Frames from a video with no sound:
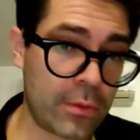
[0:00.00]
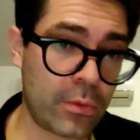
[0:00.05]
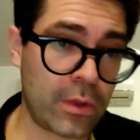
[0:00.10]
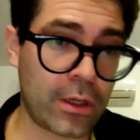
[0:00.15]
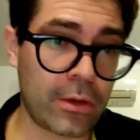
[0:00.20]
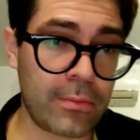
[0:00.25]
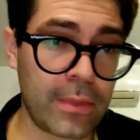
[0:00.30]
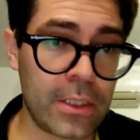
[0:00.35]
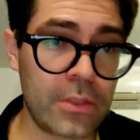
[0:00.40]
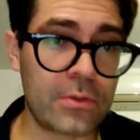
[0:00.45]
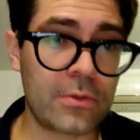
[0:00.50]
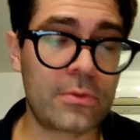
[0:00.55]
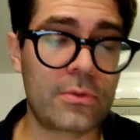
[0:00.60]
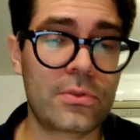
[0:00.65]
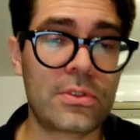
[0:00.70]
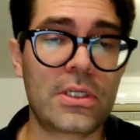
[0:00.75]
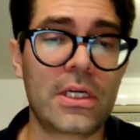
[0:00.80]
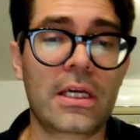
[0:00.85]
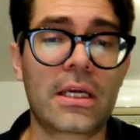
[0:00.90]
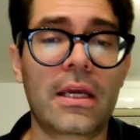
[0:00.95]
I recommend you to
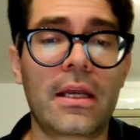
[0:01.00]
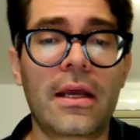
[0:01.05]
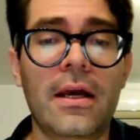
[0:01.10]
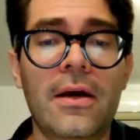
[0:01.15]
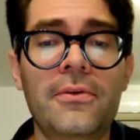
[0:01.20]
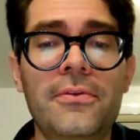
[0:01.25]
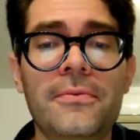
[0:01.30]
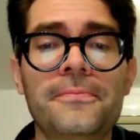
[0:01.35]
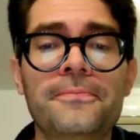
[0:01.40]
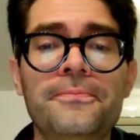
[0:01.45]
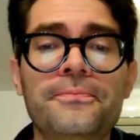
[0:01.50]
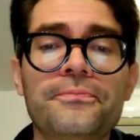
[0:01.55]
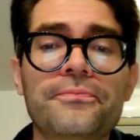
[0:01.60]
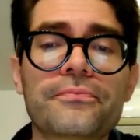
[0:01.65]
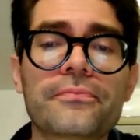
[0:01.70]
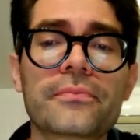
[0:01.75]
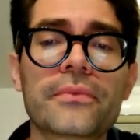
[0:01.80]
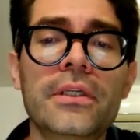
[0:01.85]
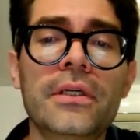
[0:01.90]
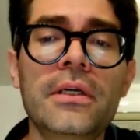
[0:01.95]
check it out.
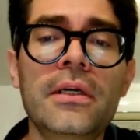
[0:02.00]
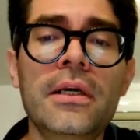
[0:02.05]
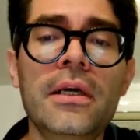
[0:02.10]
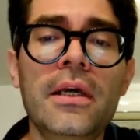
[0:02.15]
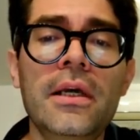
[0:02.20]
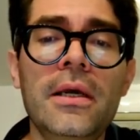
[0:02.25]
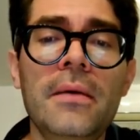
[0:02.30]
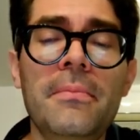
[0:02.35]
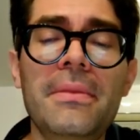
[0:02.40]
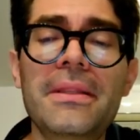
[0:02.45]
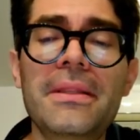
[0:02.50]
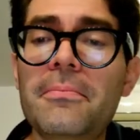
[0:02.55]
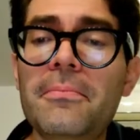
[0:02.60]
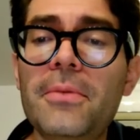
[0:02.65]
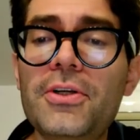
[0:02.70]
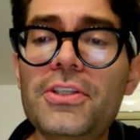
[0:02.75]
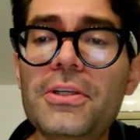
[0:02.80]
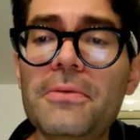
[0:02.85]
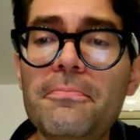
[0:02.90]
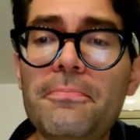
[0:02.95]
But the
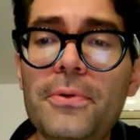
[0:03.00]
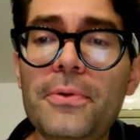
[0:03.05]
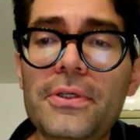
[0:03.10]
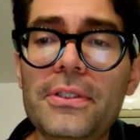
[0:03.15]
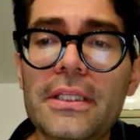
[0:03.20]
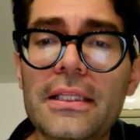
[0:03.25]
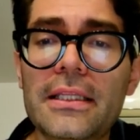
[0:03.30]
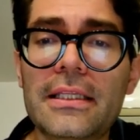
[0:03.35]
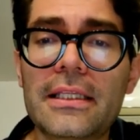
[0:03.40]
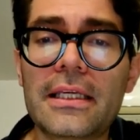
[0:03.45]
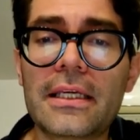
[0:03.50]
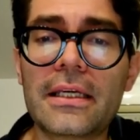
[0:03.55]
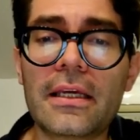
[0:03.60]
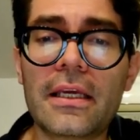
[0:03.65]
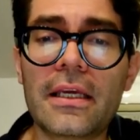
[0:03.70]
most important thing,